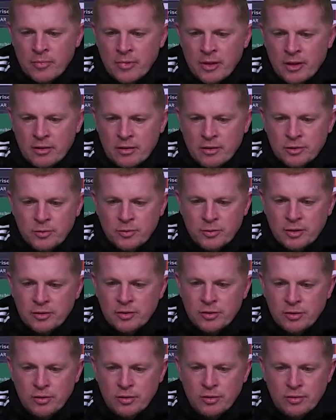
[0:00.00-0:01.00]
because we've got
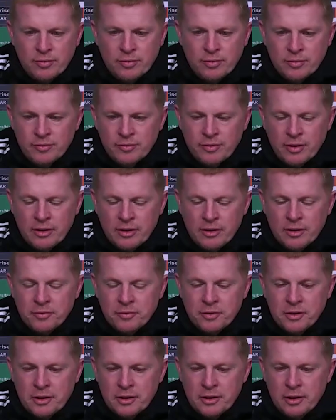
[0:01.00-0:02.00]
two very
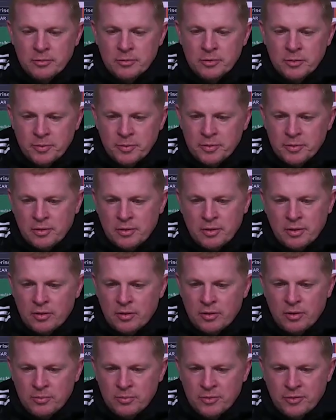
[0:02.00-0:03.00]
difficult games. But
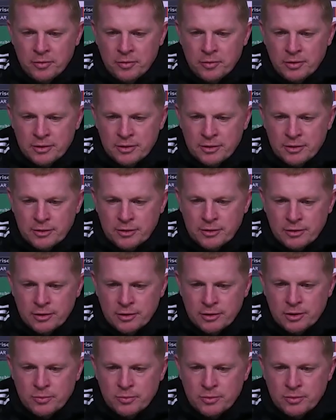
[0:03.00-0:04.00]
all my focus is on
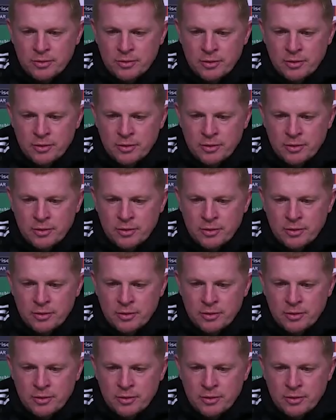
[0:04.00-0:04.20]
this one.